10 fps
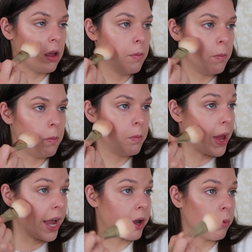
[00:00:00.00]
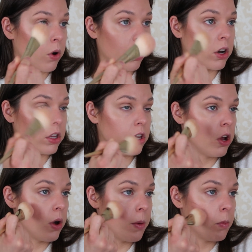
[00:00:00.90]
and backward. You
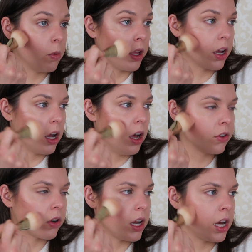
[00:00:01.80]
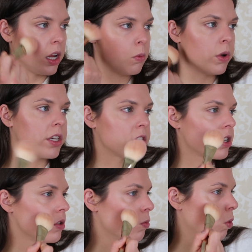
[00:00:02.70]
know, I'm like alternating which
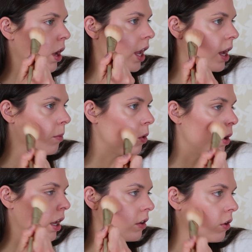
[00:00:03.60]
way I'm going.